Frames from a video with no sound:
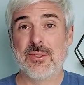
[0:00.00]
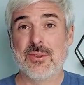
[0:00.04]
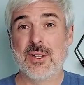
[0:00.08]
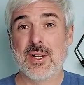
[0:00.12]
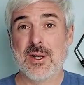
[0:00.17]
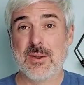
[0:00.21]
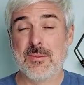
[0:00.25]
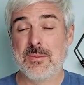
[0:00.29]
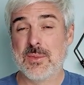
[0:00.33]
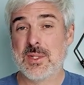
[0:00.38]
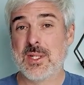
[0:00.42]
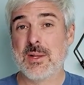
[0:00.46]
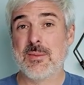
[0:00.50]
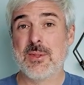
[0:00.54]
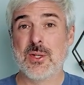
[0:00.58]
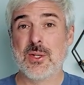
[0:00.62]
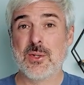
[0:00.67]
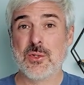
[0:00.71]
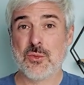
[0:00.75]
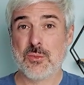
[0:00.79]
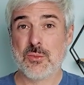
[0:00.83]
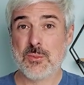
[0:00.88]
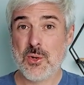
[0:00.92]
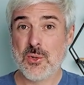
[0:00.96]
from some of
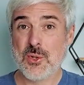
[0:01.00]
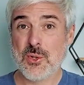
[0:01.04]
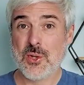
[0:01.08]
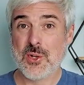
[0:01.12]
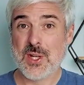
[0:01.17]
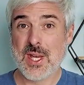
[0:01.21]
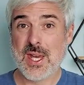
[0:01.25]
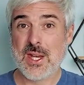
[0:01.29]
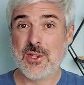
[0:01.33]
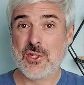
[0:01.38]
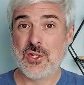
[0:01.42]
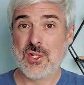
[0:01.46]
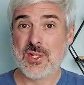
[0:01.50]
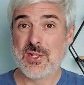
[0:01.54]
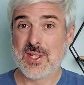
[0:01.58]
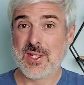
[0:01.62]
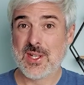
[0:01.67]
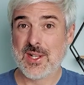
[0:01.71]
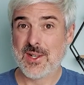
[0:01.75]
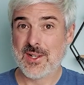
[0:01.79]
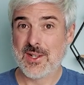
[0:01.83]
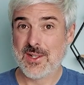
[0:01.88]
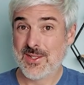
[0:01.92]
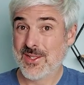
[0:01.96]
those remote locations
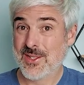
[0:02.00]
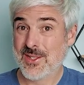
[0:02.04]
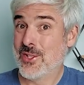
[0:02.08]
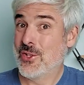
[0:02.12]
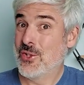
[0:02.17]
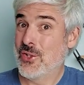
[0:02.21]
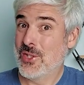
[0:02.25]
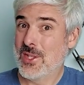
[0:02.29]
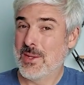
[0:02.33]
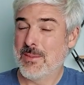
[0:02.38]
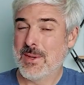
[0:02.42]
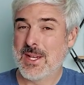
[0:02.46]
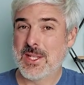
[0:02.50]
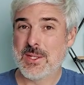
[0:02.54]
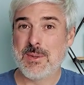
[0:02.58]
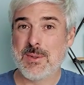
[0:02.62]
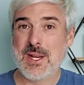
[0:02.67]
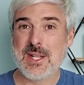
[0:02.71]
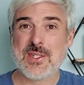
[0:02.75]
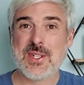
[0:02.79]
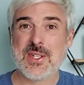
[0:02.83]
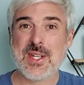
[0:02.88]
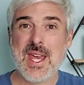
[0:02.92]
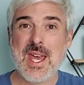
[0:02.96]
that are usually the best
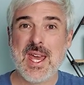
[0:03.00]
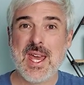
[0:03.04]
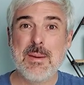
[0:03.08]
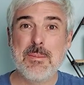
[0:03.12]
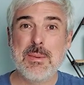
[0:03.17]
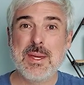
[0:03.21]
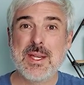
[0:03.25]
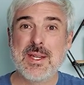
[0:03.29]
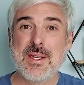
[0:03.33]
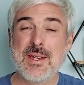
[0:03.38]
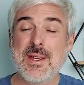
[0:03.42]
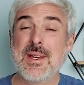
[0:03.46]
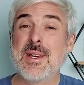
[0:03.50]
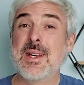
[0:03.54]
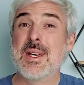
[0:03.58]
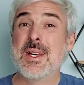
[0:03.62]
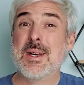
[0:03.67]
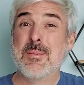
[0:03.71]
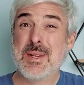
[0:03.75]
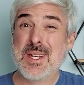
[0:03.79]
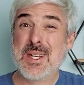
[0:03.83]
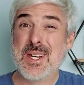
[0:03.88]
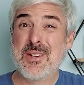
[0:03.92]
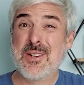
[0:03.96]
spots to camp in,
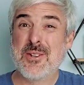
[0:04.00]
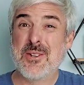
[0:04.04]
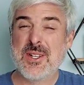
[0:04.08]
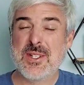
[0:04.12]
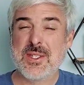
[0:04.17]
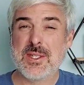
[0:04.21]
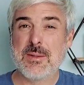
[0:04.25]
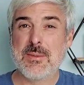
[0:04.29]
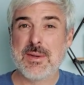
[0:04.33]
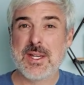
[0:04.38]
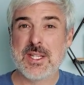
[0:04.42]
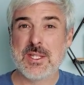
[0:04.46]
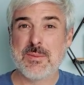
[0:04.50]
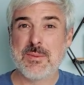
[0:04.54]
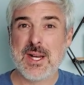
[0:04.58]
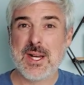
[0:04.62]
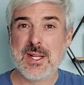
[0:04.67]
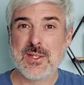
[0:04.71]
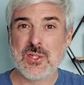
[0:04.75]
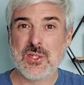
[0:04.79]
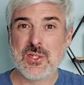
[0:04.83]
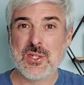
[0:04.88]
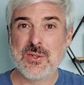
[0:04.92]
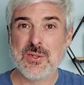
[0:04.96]
but not always the best
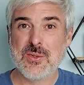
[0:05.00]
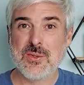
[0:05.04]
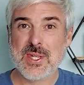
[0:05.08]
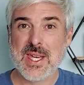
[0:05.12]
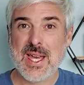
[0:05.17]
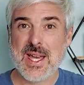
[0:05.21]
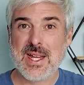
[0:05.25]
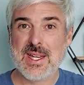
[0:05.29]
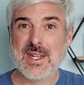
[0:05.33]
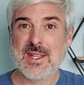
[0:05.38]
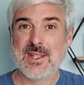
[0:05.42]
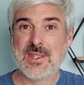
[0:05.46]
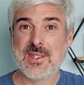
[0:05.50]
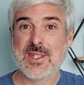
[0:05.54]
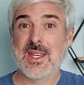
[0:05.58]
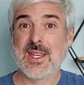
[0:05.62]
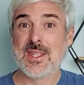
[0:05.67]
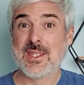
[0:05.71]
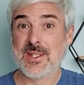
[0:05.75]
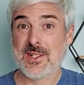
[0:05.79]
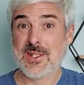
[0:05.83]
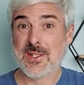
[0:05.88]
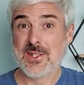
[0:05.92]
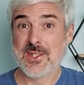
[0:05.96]
spots to get a
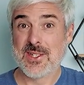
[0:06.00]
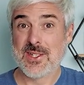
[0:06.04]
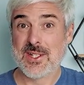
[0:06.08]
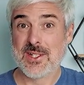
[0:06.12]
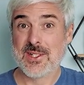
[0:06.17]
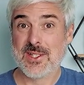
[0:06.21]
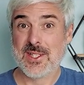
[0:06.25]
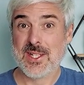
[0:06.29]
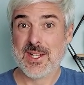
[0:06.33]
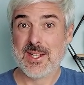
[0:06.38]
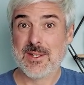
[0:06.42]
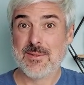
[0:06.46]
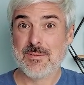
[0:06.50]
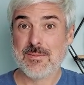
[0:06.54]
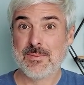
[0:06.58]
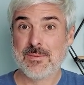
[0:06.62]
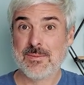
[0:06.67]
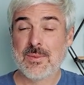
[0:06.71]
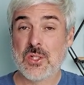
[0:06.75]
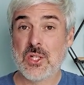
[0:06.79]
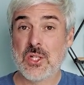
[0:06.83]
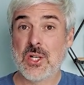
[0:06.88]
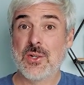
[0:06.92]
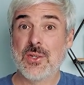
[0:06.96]
cellular signal in.
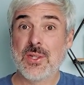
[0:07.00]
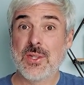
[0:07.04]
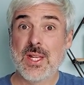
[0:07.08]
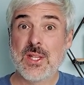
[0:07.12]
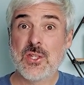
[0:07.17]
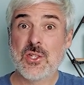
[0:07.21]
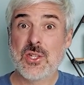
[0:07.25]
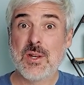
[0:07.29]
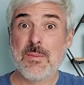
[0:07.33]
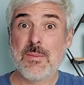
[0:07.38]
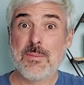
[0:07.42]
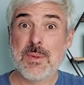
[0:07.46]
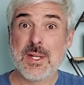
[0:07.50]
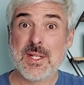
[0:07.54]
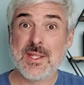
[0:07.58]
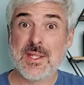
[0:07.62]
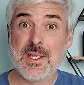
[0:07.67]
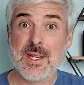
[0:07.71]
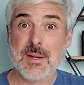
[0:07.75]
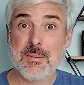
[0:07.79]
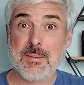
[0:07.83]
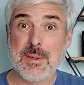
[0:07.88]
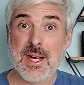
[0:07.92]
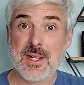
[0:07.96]
So let's jump into
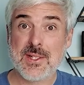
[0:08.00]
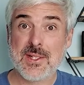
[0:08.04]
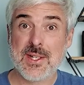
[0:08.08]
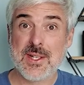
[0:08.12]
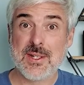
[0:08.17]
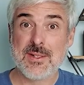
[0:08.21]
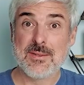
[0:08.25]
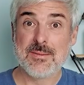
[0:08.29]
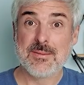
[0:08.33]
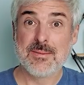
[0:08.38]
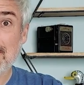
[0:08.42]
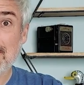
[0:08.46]
the unboxing.